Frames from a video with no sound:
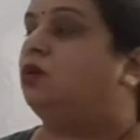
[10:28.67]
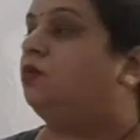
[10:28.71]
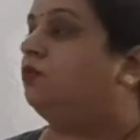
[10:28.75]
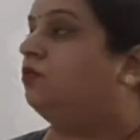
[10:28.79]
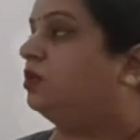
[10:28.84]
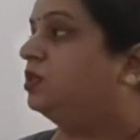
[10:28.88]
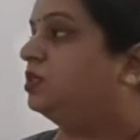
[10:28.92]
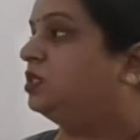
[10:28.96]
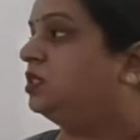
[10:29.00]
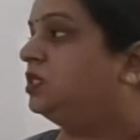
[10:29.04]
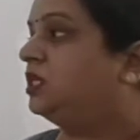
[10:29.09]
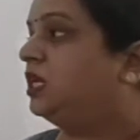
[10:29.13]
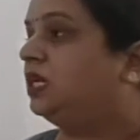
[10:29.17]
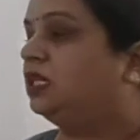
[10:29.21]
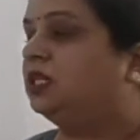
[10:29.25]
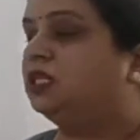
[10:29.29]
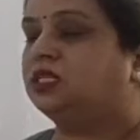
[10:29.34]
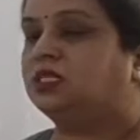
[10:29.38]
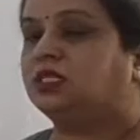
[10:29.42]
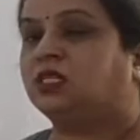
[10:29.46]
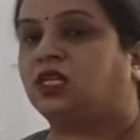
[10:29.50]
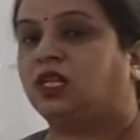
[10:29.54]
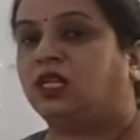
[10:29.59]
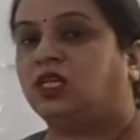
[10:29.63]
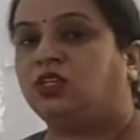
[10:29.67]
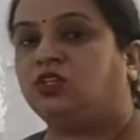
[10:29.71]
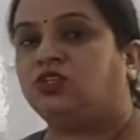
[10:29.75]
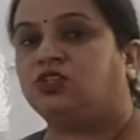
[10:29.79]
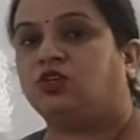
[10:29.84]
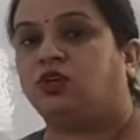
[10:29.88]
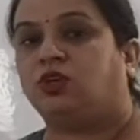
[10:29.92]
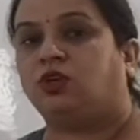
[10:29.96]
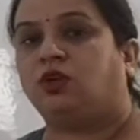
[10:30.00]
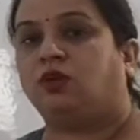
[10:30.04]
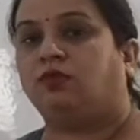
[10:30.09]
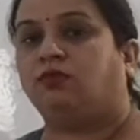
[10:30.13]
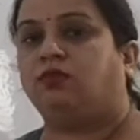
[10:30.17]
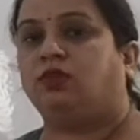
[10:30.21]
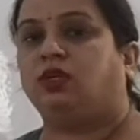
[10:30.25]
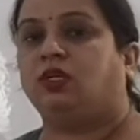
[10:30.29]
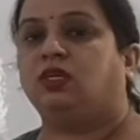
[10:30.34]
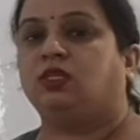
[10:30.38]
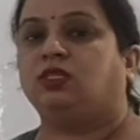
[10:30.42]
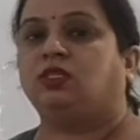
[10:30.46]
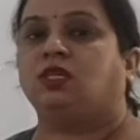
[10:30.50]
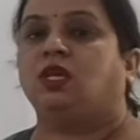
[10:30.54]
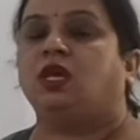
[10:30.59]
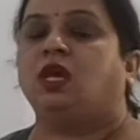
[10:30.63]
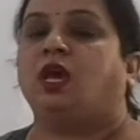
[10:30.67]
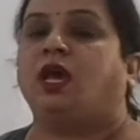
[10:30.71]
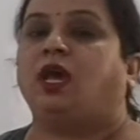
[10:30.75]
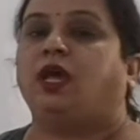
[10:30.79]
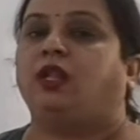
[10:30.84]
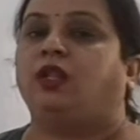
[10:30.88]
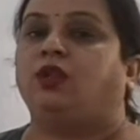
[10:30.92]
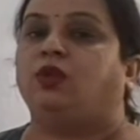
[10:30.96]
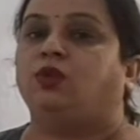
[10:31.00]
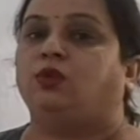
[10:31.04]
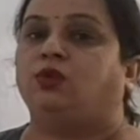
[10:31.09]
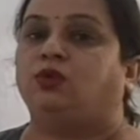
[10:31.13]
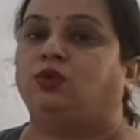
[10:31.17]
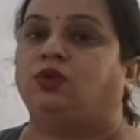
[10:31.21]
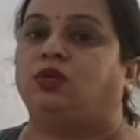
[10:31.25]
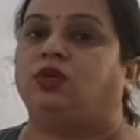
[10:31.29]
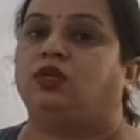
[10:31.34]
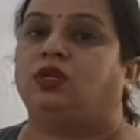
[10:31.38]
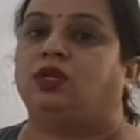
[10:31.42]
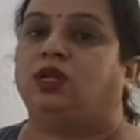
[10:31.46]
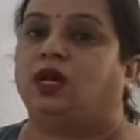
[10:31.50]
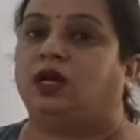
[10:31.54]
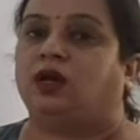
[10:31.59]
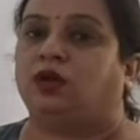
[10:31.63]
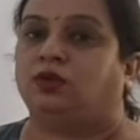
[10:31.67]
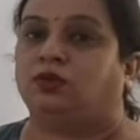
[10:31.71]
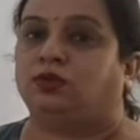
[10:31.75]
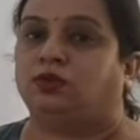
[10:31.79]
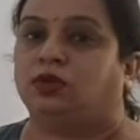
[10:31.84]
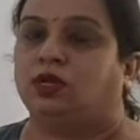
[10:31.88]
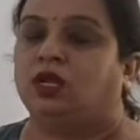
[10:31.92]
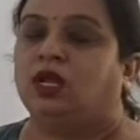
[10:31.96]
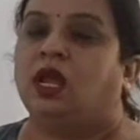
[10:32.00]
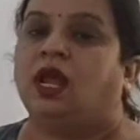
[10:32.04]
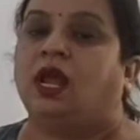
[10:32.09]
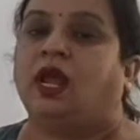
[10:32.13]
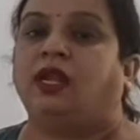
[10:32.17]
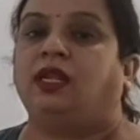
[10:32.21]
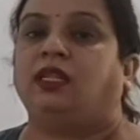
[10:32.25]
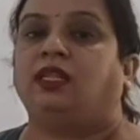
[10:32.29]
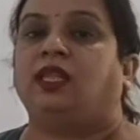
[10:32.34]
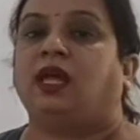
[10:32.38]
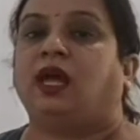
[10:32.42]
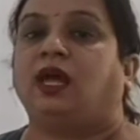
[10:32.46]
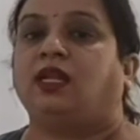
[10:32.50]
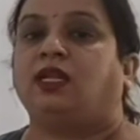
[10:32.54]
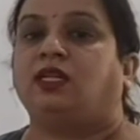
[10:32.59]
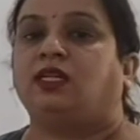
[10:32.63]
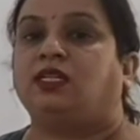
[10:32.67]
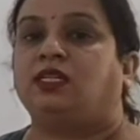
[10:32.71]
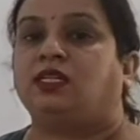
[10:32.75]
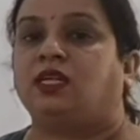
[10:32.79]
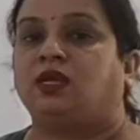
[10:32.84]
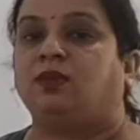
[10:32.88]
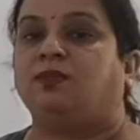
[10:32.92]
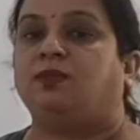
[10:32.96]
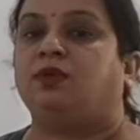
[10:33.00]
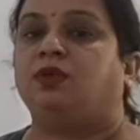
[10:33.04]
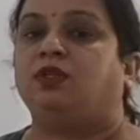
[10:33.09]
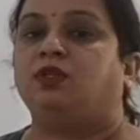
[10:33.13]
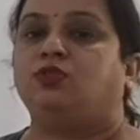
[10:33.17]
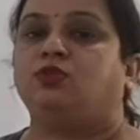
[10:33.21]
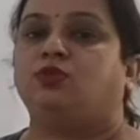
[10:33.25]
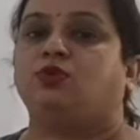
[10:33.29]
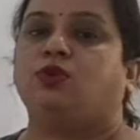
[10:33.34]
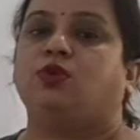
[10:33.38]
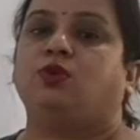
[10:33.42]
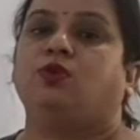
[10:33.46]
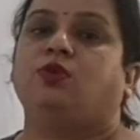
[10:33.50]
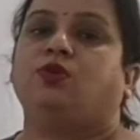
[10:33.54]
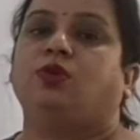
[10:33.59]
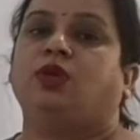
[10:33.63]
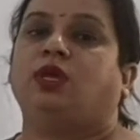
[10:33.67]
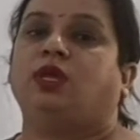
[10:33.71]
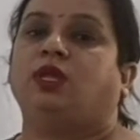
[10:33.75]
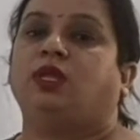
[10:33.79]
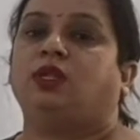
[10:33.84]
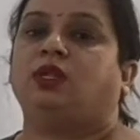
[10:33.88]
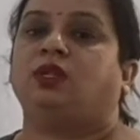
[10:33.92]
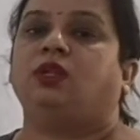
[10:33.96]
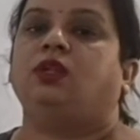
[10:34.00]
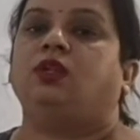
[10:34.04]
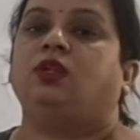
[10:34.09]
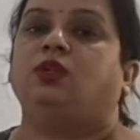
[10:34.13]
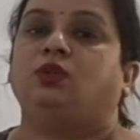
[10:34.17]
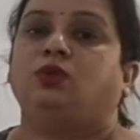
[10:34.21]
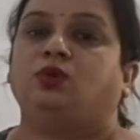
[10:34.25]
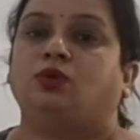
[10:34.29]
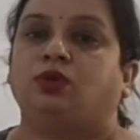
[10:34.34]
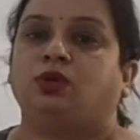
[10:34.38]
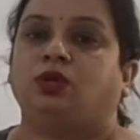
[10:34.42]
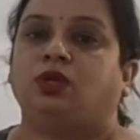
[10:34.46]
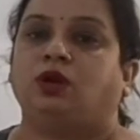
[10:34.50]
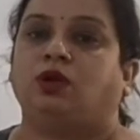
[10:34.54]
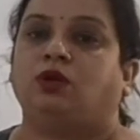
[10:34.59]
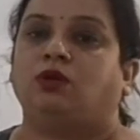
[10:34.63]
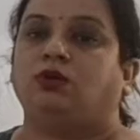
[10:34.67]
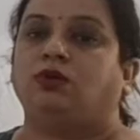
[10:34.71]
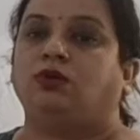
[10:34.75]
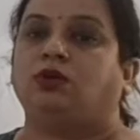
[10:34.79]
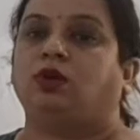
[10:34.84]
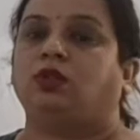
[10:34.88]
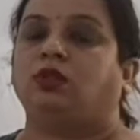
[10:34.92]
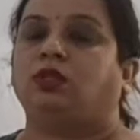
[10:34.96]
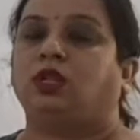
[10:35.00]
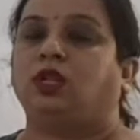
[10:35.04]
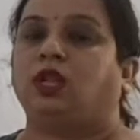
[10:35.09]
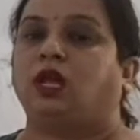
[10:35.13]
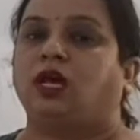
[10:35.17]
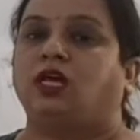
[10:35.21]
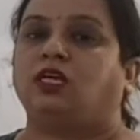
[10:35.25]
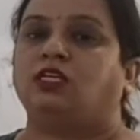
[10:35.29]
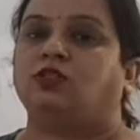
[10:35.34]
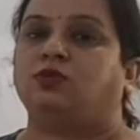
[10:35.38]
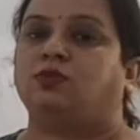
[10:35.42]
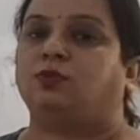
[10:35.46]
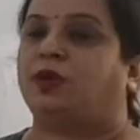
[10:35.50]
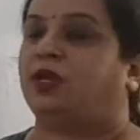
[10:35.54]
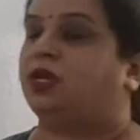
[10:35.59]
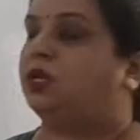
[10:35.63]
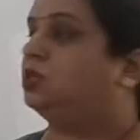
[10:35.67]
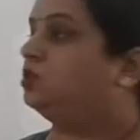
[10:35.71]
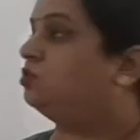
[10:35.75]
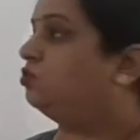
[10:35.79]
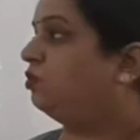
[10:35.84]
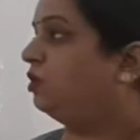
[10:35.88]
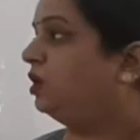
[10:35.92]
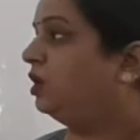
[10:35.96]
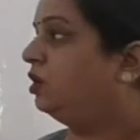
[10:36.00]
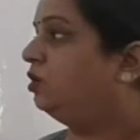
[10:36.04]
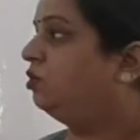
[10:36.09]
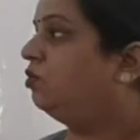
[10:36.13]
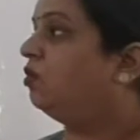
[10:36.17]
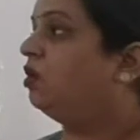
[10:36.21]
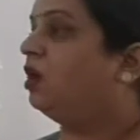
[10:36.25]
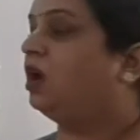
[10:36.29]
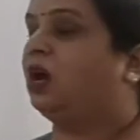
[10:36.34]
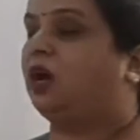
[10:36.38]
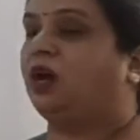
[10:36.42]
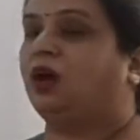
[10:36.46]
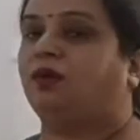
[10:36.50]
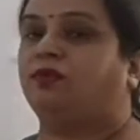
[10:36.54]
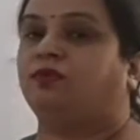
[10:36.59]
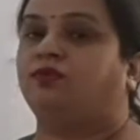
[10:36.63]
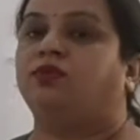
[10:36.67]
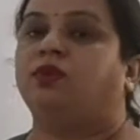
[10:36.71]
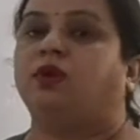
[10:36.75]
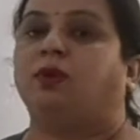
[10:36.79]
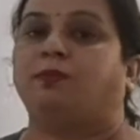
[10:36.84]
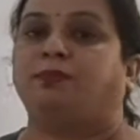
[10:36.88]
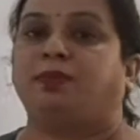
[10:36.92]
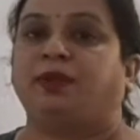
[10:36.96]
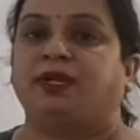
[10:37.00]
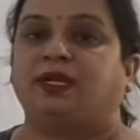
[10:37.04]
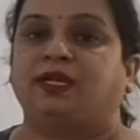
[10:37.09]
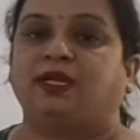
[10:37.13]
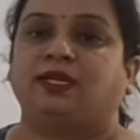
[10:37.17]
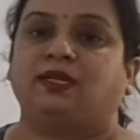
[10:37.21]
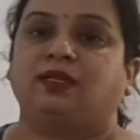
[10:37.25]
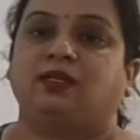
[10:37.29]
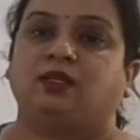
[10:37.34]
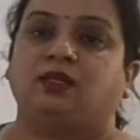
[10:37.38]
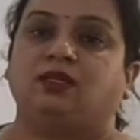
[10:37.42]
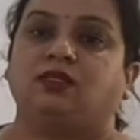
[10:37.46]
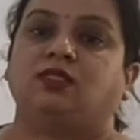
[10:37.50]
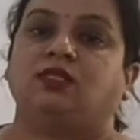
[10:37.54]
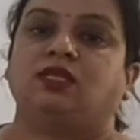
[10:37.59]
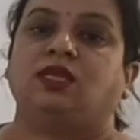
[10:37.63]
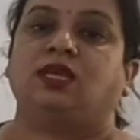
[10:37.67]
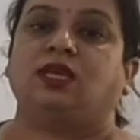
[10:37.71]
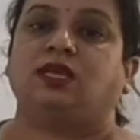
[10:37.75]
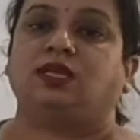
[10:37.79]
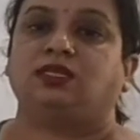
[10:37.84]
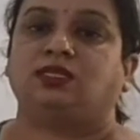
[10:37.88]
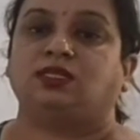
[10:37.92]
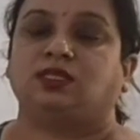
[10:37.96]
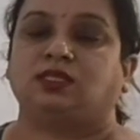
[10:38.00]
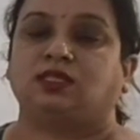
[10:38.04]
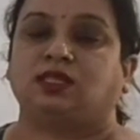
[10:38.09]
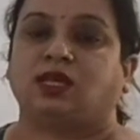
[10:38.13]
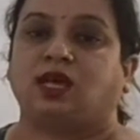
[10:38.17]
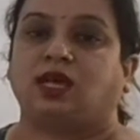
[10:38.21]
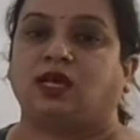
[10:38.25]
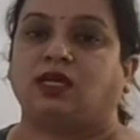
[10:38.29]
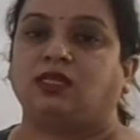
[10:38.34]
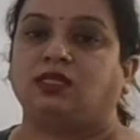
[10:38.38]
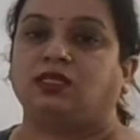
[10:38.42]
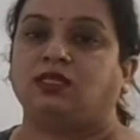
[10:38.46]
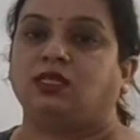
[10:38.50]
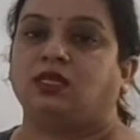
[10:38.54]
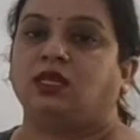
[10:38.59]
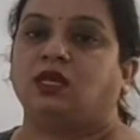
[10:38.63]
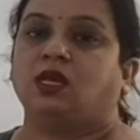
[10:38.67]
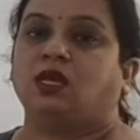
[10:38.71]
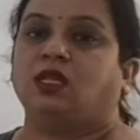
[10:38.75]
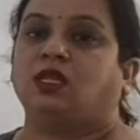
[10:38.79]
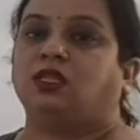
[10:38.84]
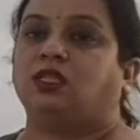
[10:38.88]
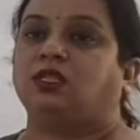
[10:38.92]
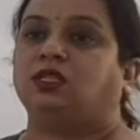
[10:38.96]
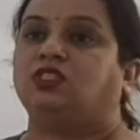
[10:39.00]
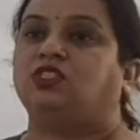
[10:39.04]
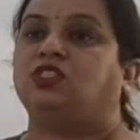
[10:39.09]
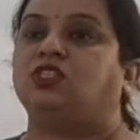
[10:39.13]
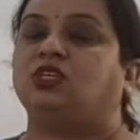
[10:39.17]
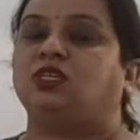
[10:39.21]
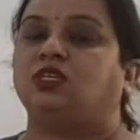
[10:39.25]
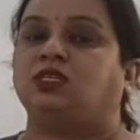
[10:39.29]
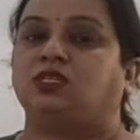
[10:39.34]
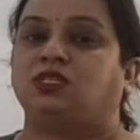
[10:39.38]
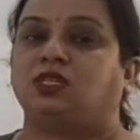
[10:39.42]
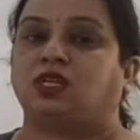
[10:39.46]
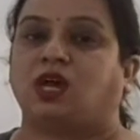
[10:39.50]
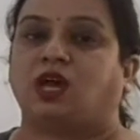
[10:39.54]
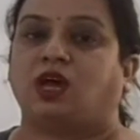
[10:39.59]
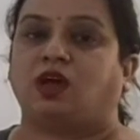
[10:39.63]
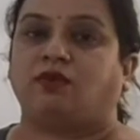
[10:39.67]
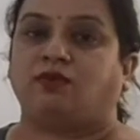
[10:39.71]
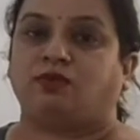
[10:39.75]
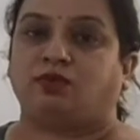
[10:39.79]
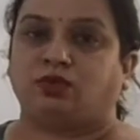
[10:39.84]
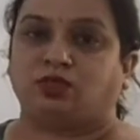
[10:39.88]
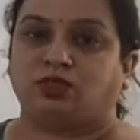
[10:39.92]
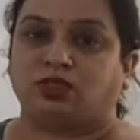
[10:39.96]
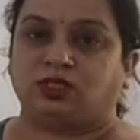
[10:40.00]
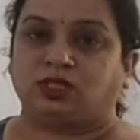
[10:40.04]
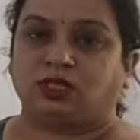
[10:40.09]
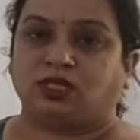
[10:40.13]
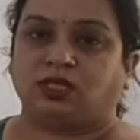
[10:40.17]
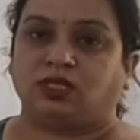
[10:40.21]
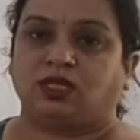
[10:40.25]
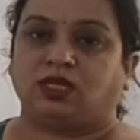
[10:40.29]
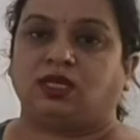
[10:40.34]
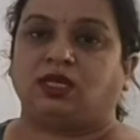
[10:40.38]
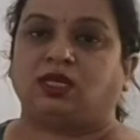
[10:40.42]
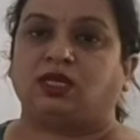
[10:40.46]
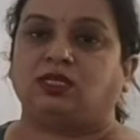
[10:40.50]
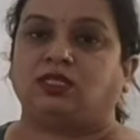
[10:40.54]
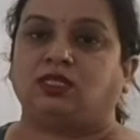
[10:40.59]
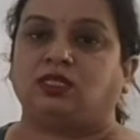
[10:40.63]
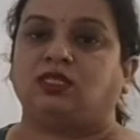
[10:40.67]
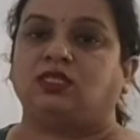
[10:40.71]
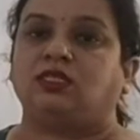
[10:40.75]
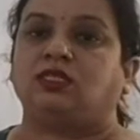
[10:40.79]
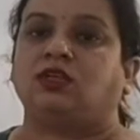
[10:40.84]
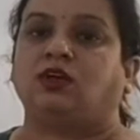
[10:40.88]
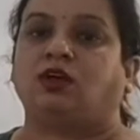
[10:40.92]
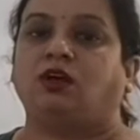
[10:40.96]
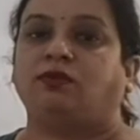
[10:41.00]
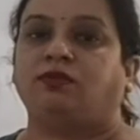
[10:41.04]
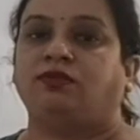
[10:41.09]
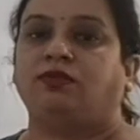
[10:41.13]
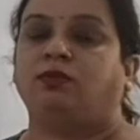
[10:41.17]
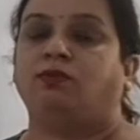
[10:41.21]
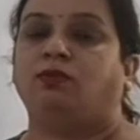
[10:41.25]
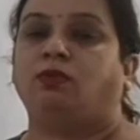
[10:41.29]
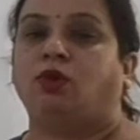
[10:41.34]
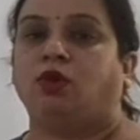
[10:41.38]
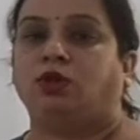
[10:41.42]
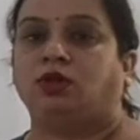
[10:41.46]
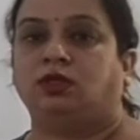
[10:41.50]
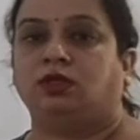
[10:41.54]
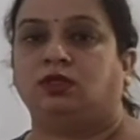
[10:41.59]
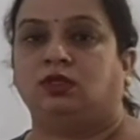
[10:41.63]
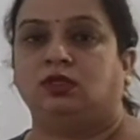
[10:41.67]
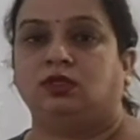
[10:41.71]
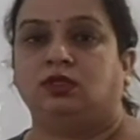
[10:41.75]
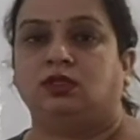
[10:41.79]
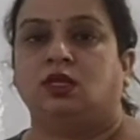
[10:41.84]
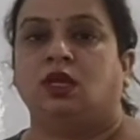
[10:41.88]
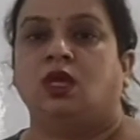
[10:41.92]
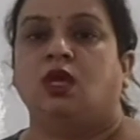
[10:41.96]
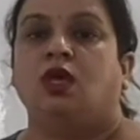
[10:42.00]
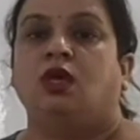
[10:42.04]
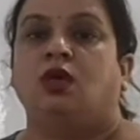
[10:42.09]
First take the screenshot of this and note down, and that table too you can note down on the last page where you have completed this exercise, the gist, I would say the essence of the models.